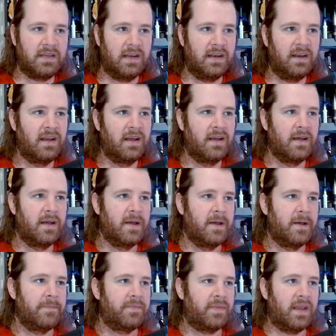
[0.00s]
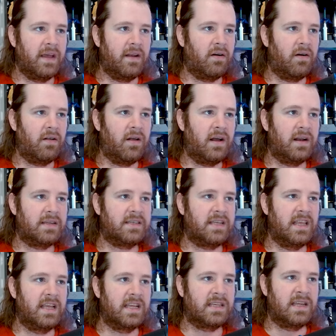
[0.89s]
And in all honesty, this